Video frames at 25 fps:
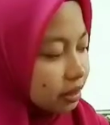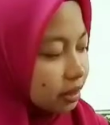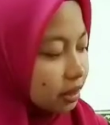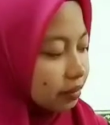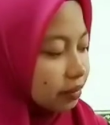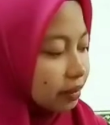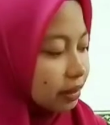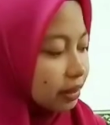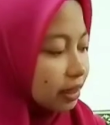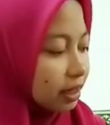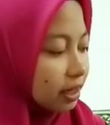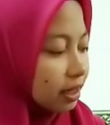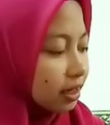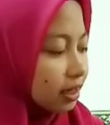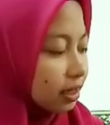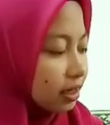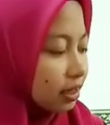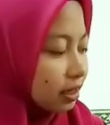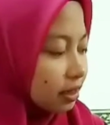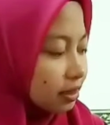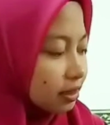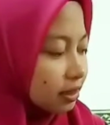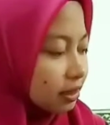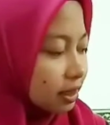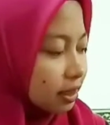
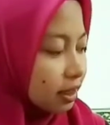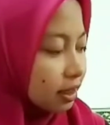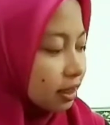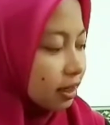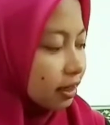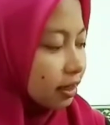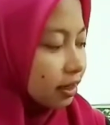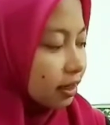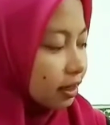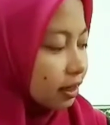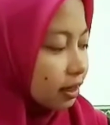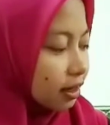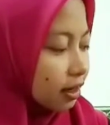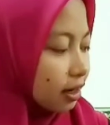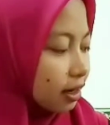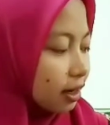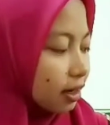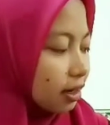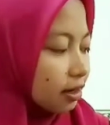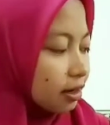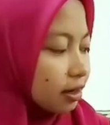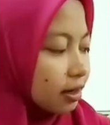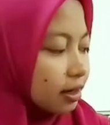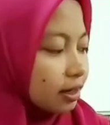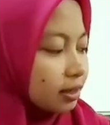Jabatan Kerja Raya
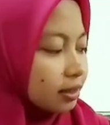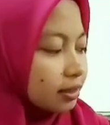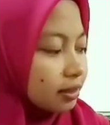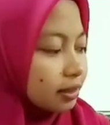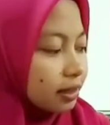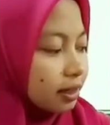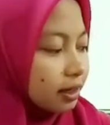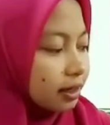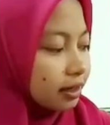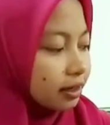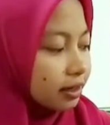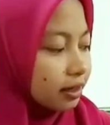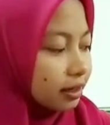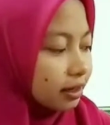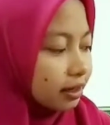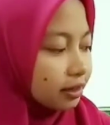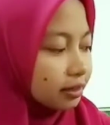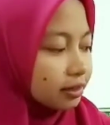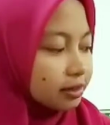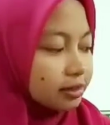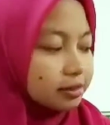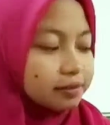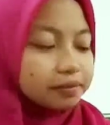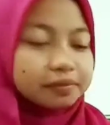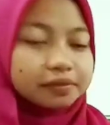Arahan
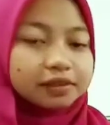Teknik